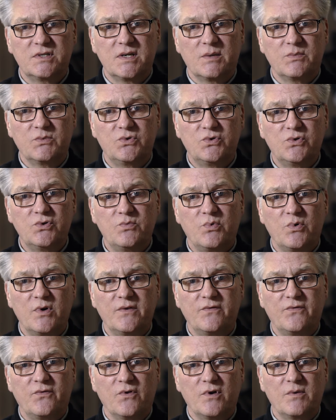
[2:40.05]
some
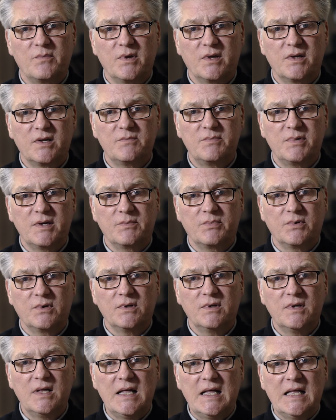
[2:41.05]
2.4 billion
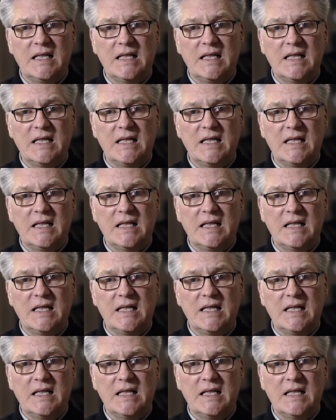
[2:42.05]
people,